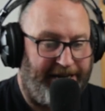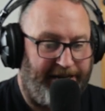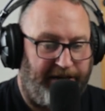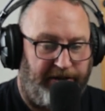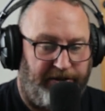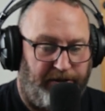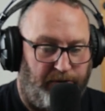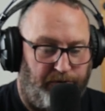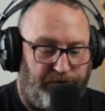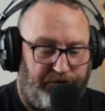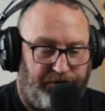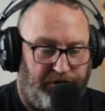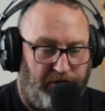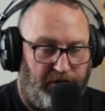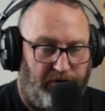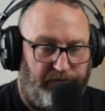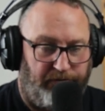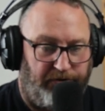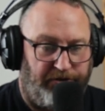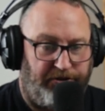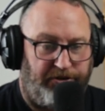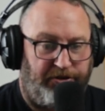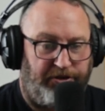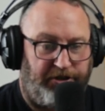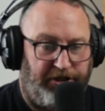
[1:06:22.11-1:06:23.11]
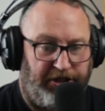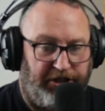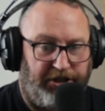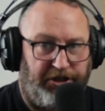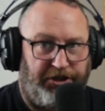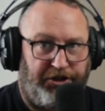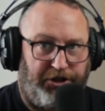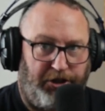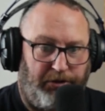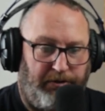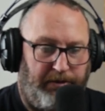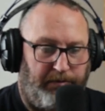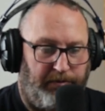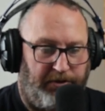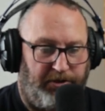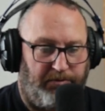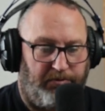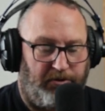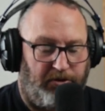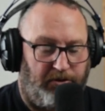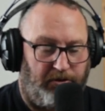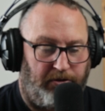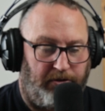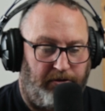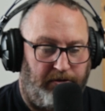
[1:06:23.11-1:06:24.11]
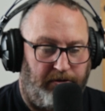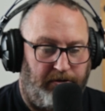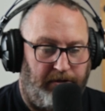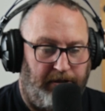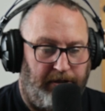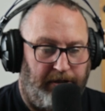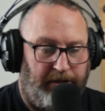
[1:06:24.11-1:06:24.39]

any of those genres, you can do it with them all.